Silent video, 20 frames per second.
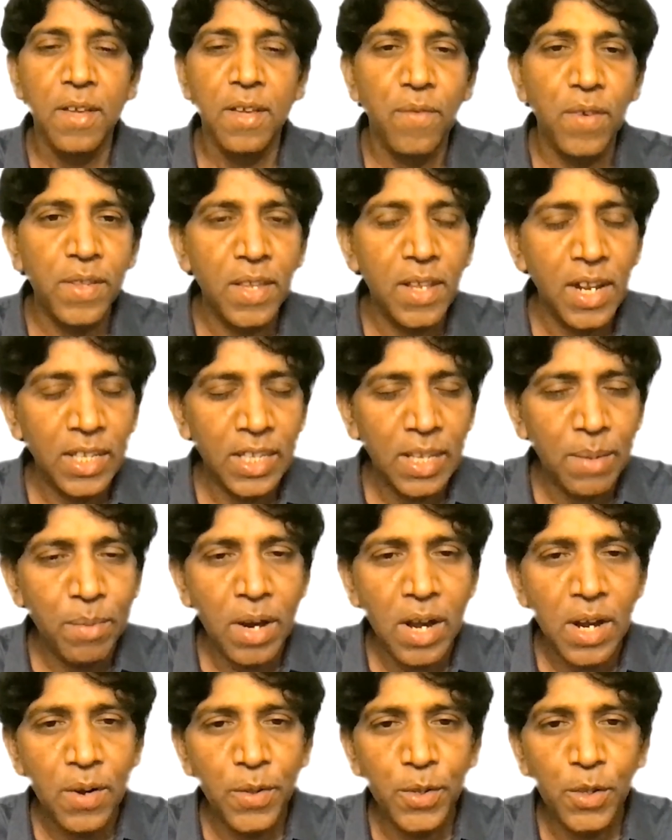which is like some
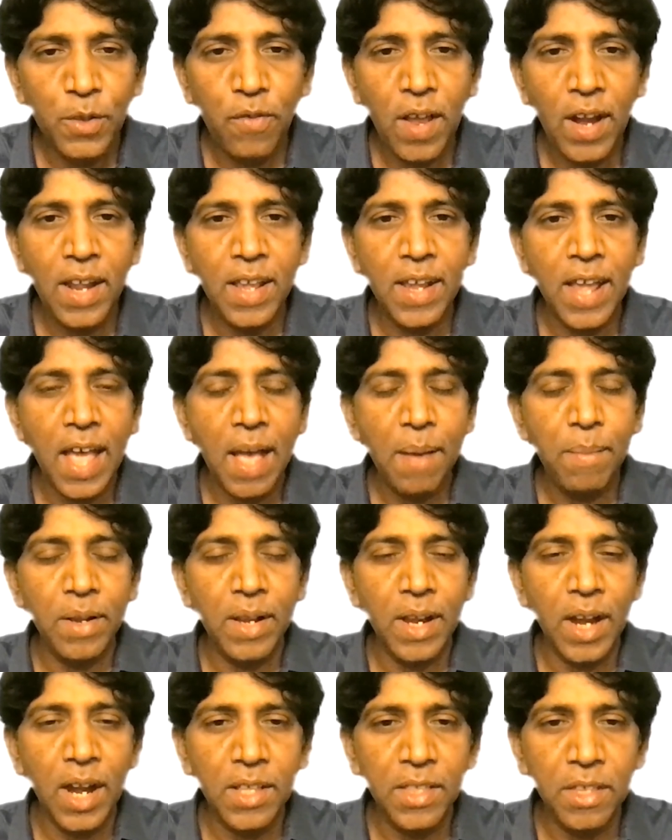kind of swelling
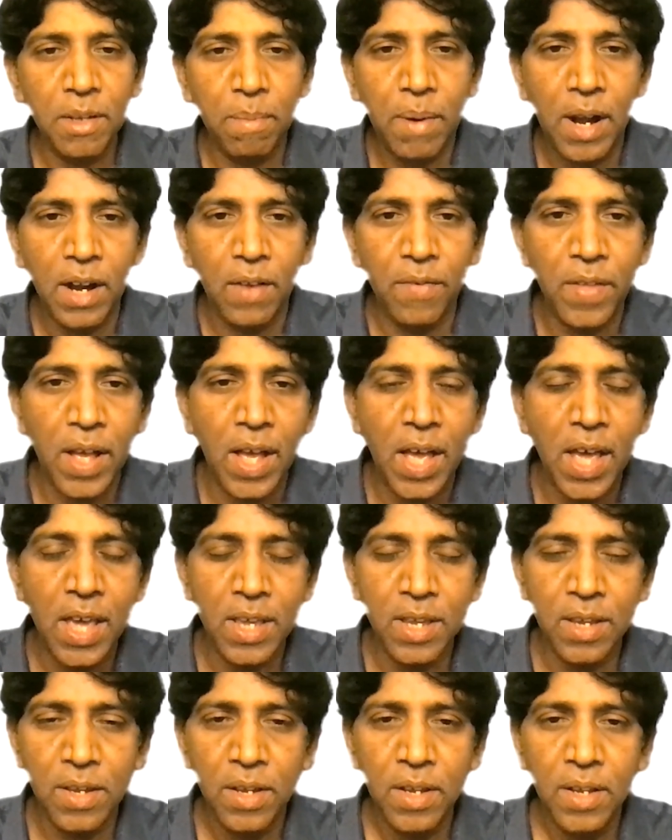happening in another part of the
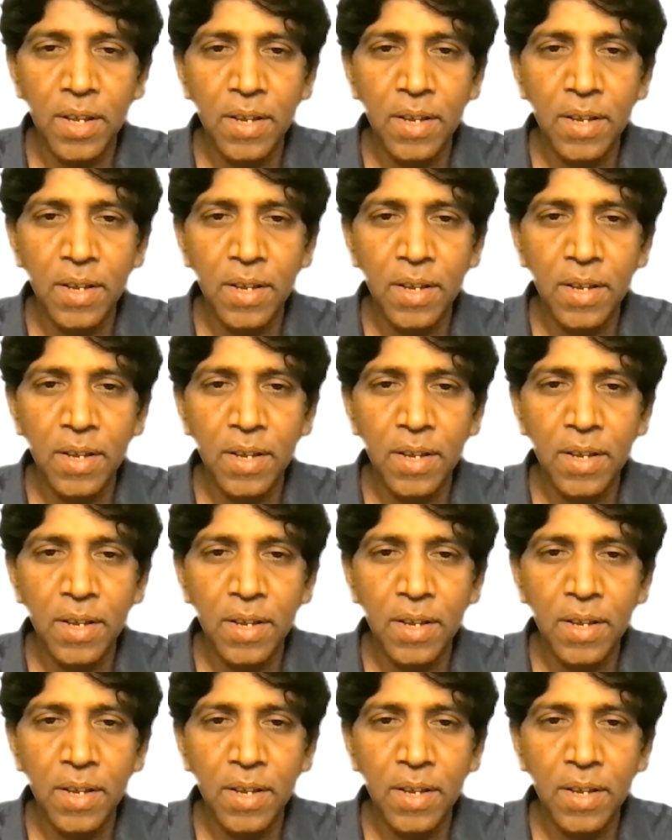eye.